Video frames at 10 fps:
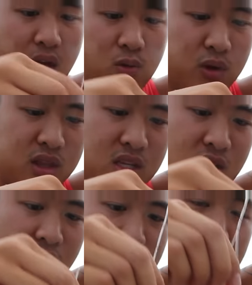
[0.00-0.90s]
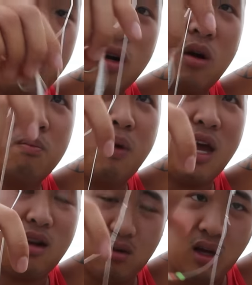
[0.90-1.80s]
and with these hooks you put on
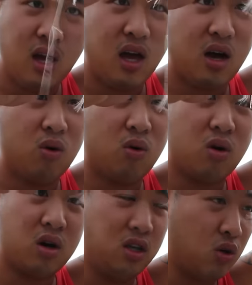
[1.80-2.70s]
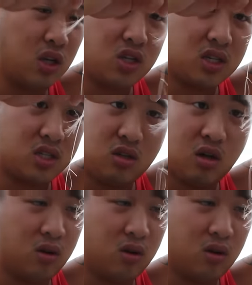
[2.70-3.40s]
bait, or you can just, you